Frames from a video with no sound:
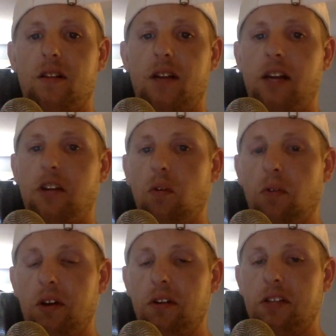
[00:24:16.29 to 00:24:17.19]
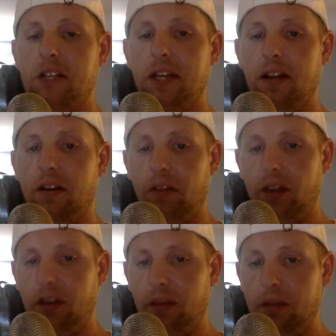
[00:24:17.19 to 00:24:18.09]
I don't understand how they
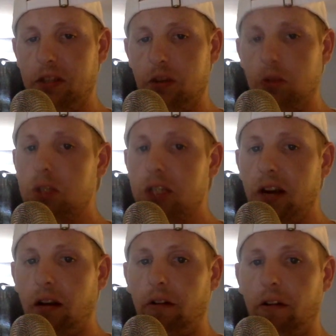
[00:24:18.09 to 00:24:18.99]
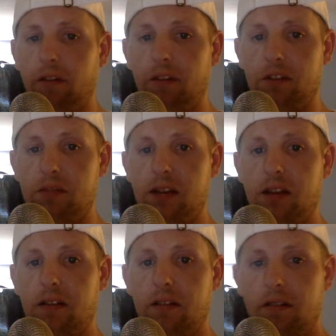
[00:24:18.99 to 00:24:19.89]
can be so scared of this
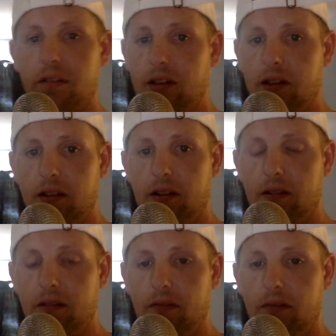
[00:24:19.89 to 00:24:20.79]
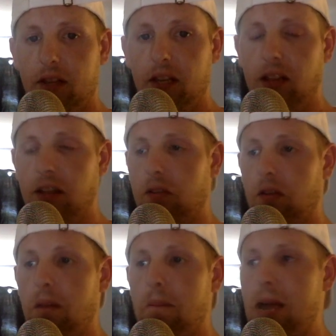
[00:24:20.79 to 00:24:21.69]
man. He
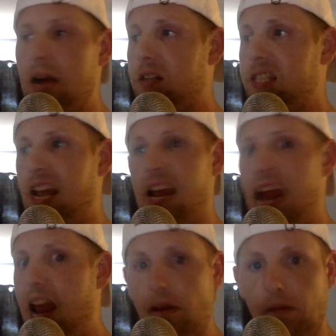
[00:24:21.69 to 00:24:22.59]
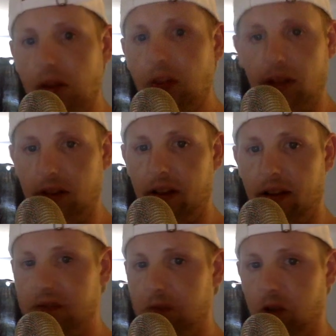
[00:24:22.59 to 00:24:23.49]
literally bows to everything the
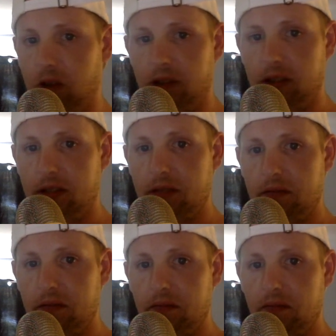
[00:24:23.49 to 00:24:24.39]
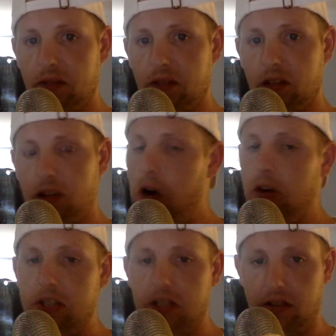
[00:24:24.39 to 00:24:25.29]
left wants.
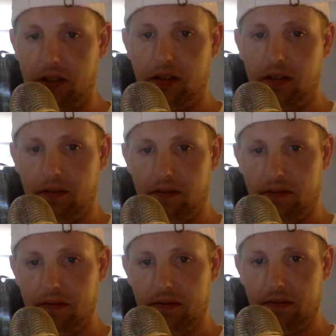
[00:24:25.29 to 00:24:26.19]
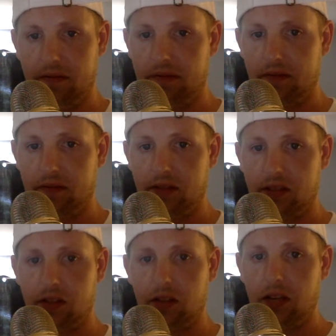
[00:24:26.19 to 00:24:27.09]
Constantly.
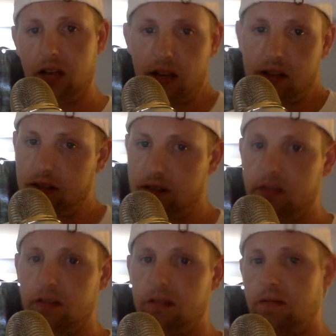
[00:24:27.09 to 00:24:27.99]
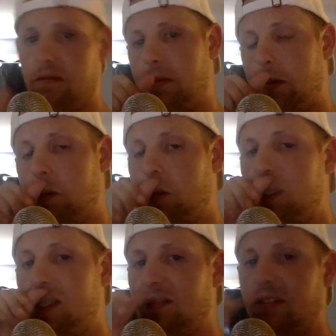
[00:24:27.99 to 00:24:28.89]
That's all he does. What has
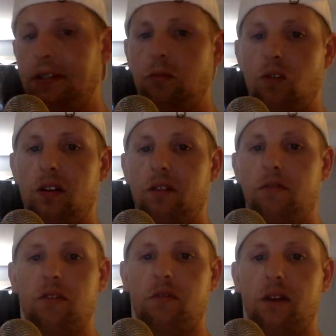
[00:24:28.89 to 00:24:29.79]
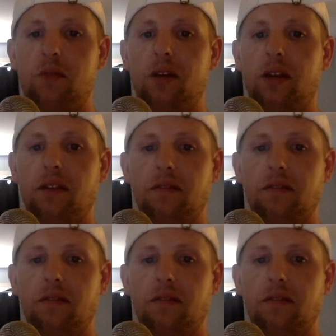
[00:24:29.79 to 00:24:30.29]
he really won for the right wing?